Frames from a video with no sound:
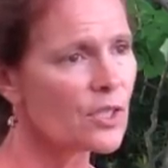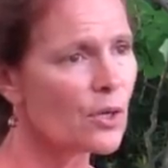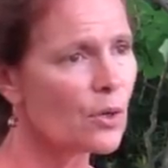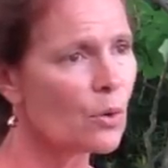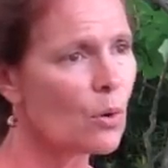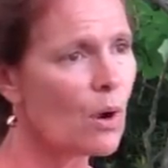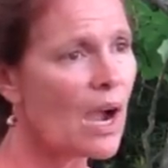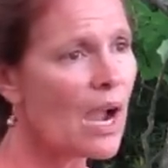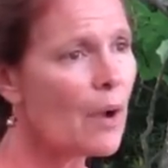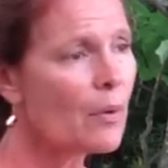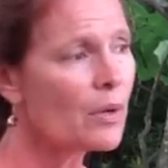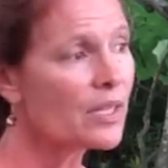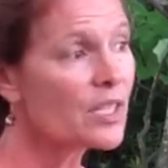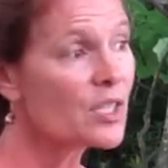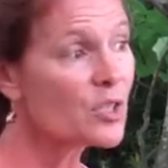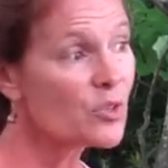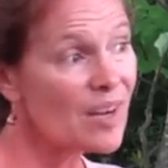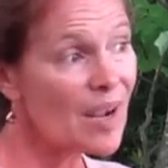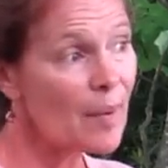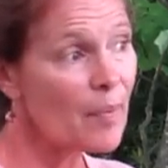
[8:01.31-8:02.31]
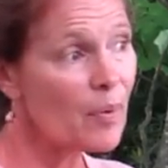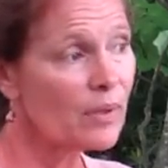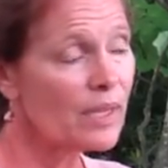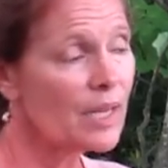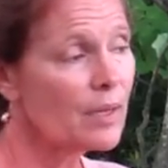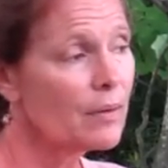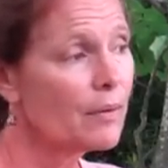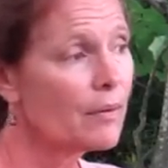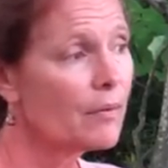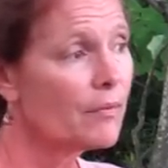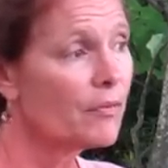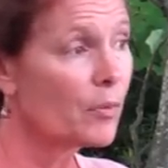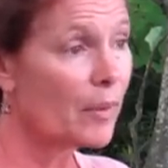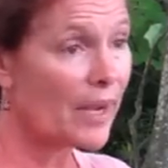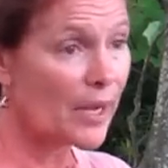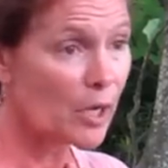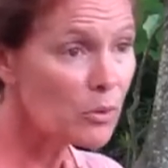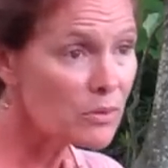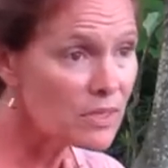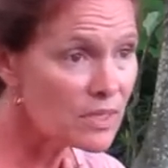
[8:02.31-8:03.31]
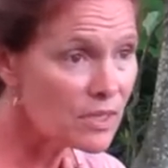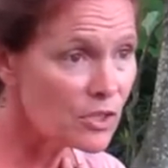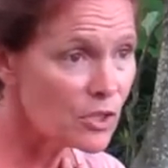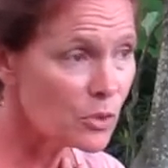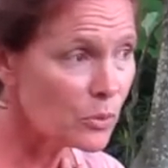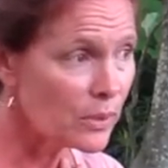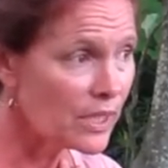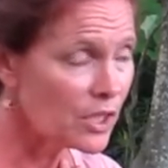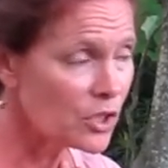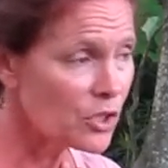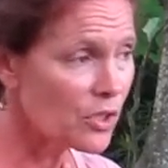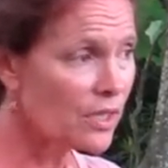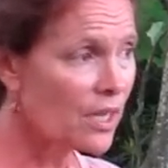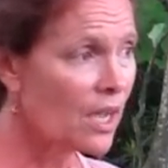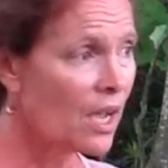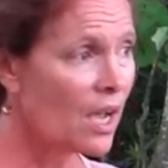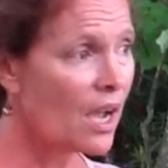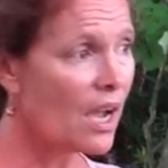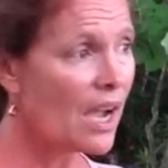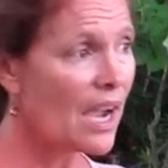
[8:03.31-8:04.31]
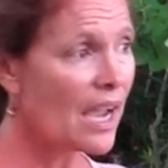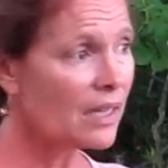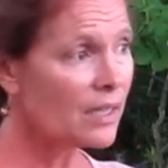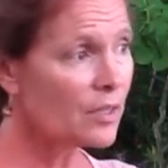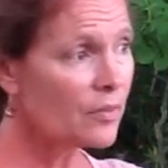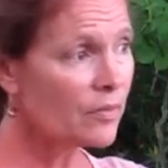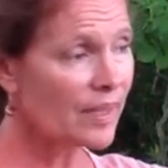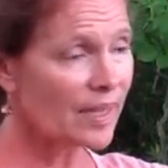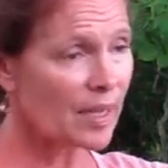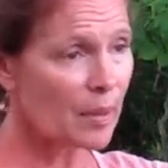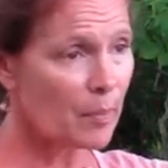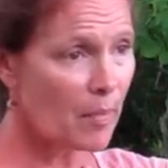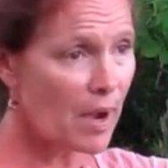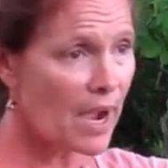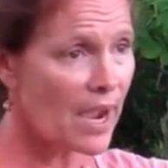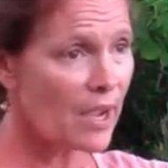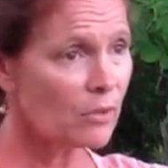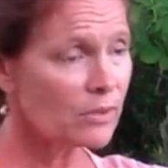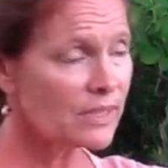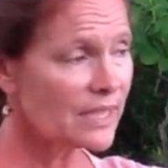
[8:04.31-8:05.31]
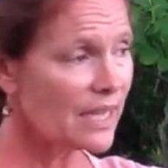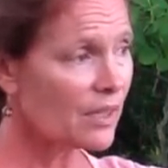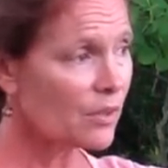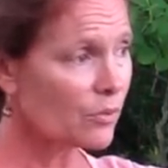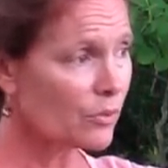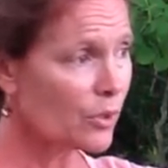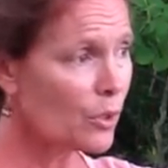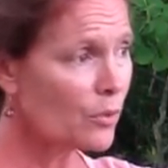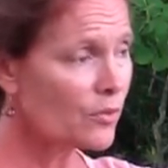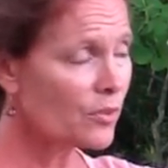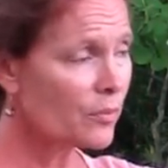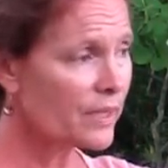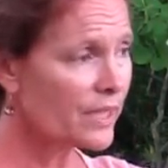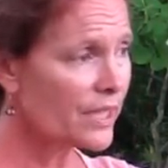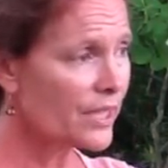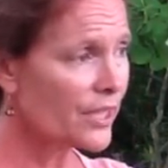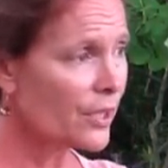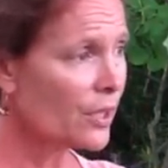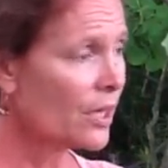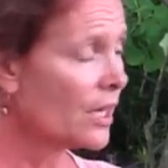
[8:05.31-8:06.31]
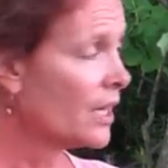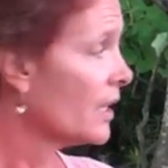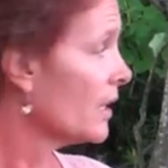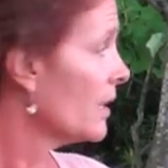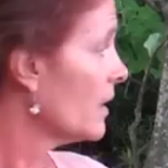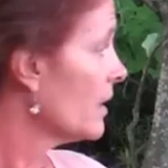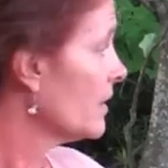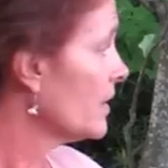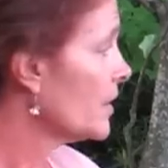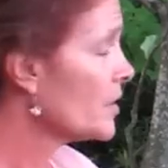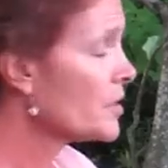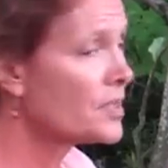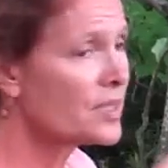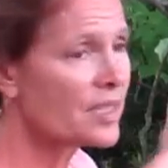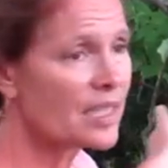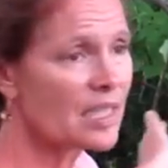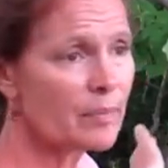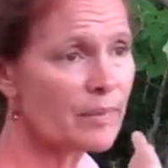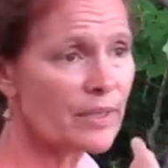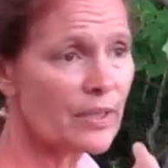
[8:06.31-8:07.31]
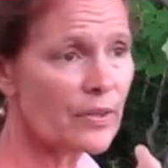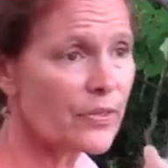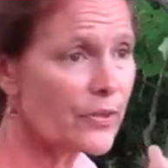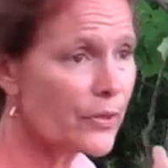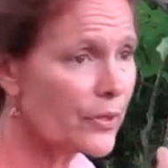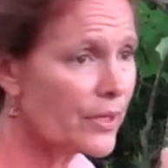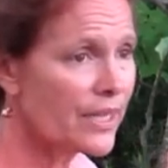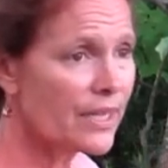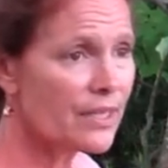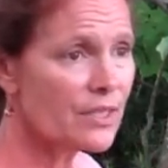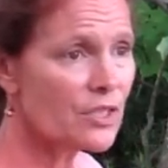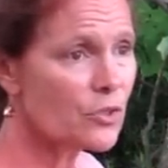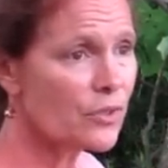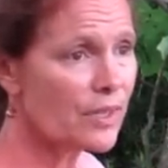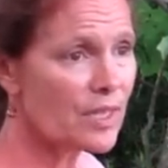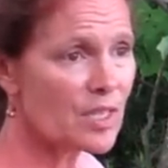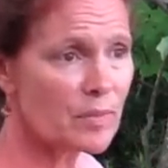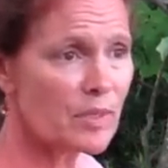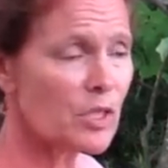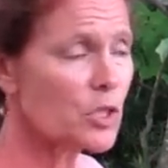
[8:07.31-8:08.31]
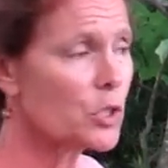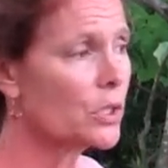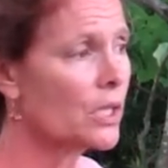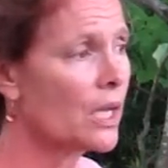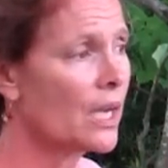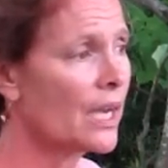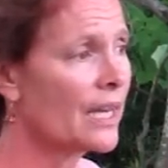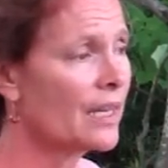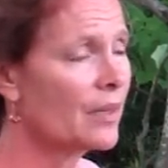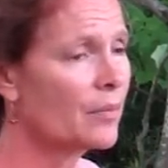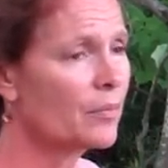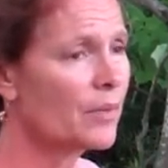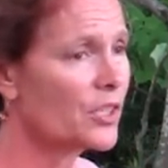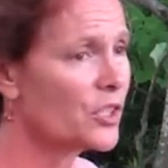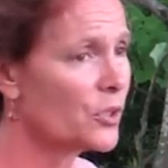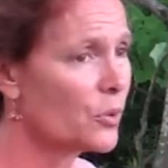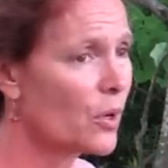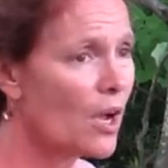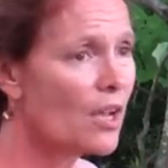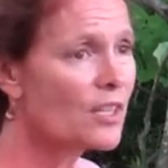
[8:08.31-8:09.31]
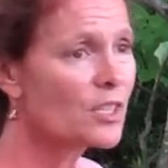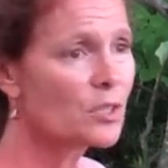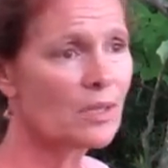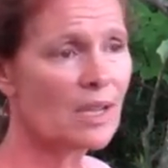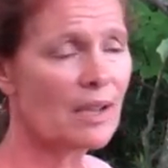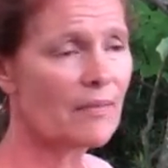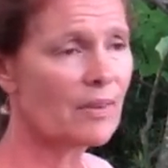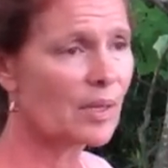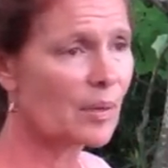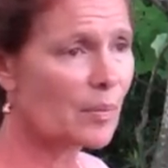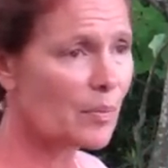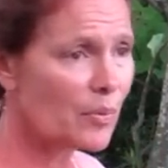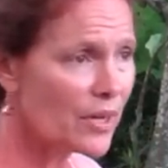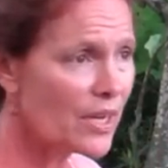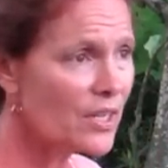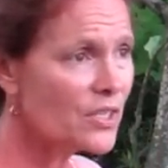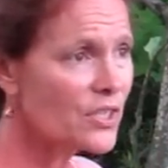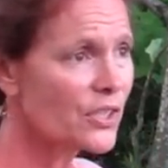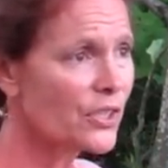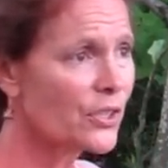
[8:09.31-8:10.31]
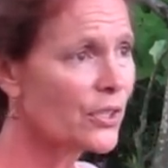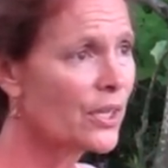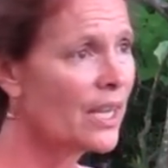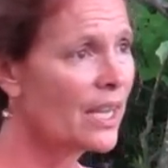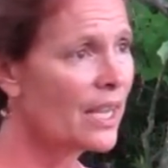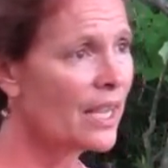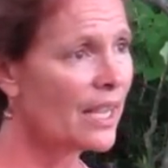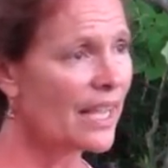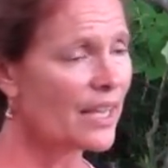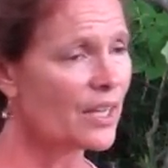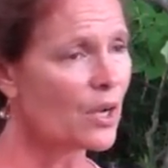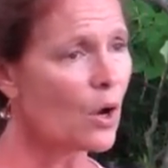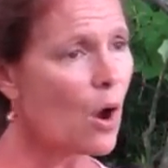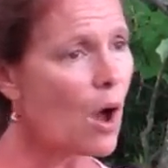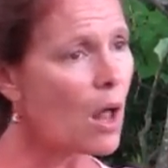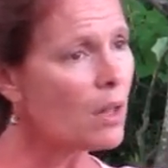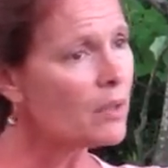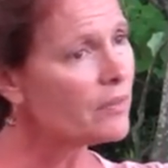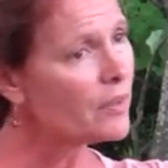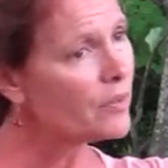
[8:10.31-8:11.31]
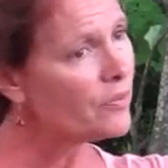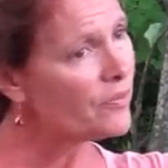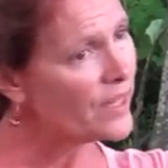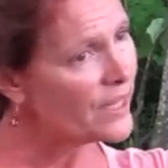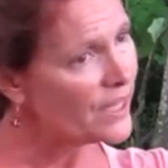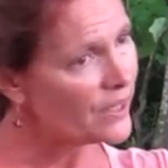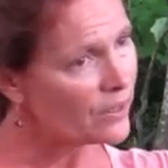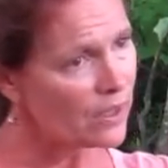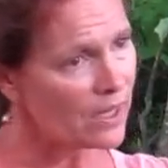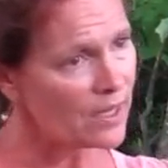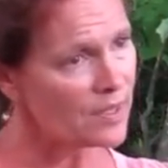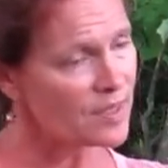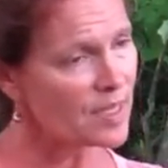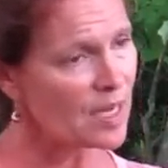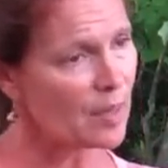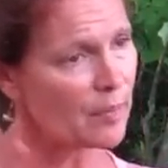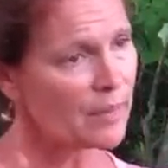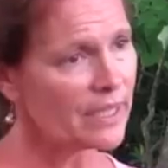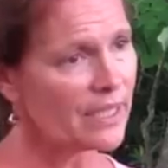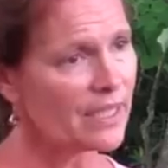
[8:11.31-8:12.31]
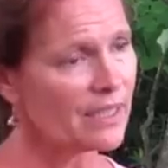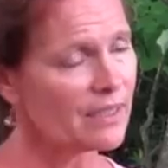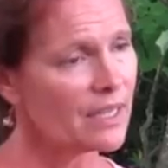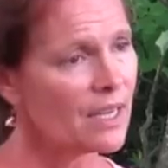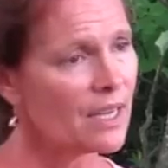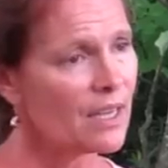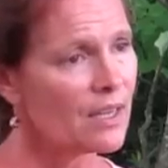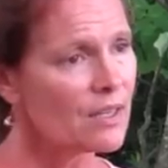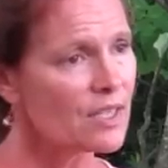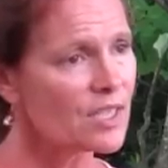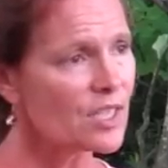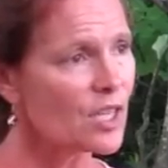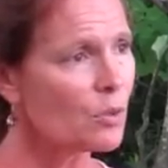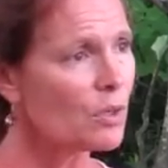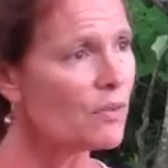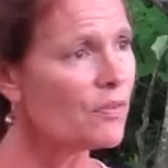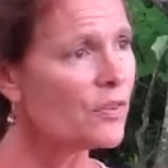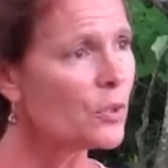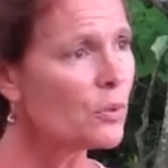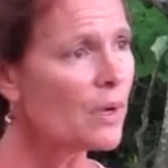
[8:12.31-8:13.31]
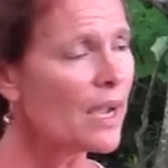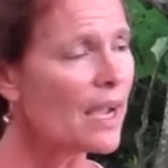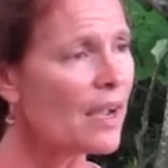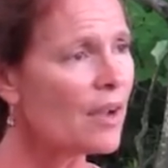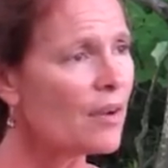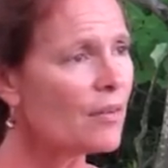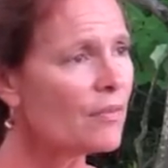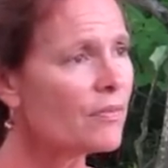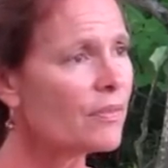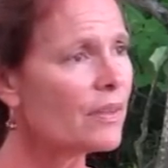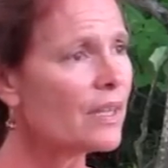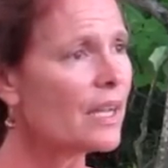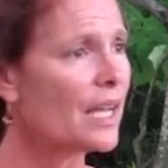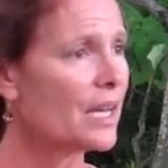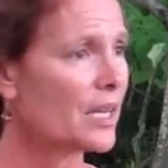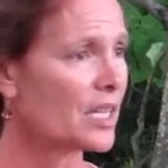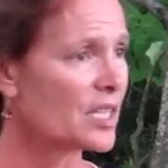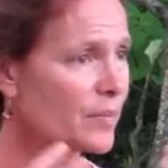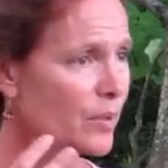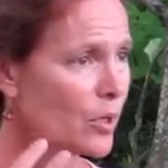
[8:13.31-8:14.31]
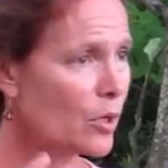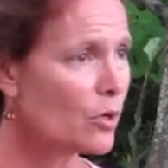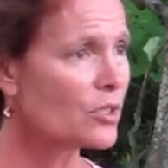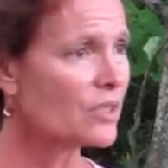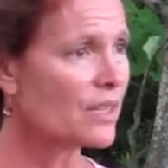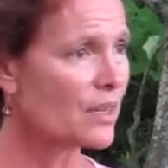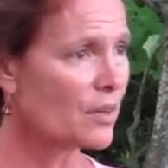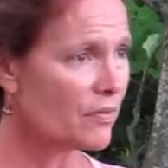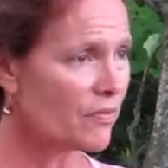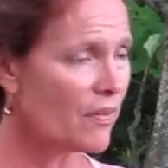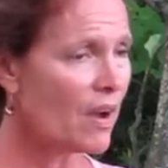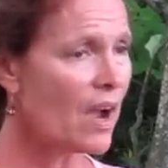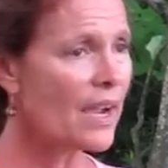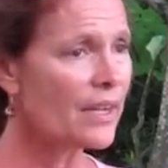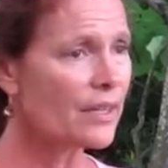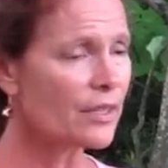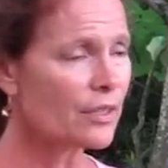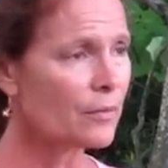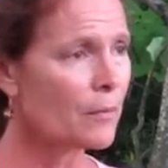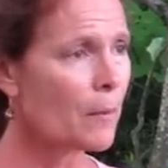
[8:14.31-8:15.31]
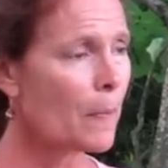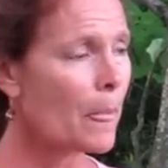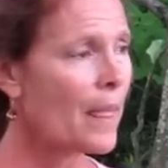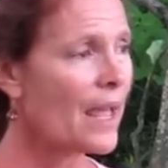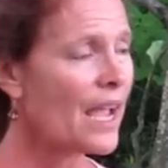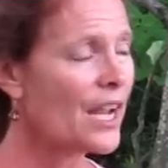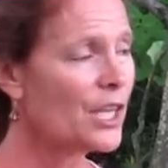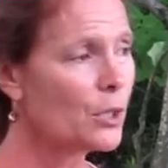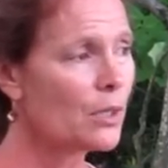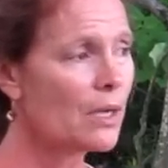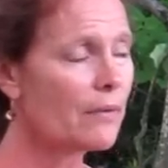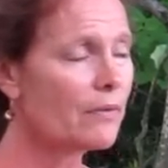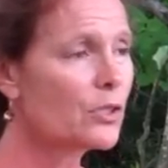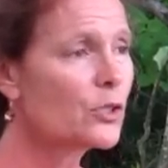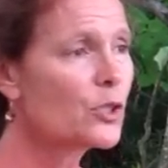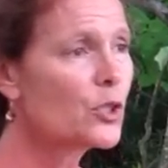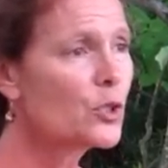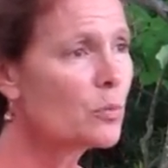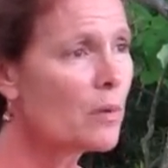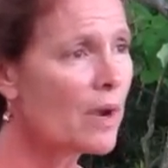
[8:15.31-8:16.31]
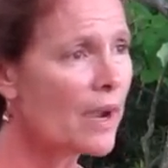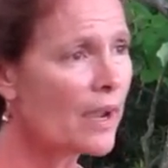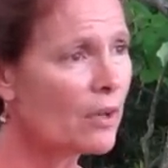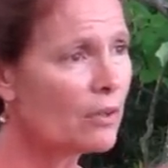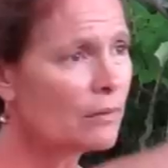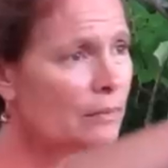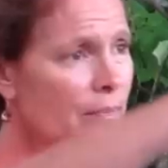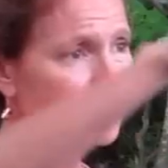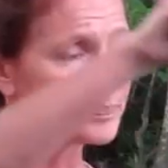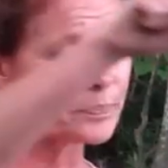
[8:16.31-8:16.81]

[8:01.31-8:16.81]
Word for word: So I would extrapolate from my own situation. I live like a mile down the road from here. This is going to be a thirty-inch transmission line, but you also have a compressor and all of the feed lines coming in. So if you have an explosion and a fire, and you have a two-mile,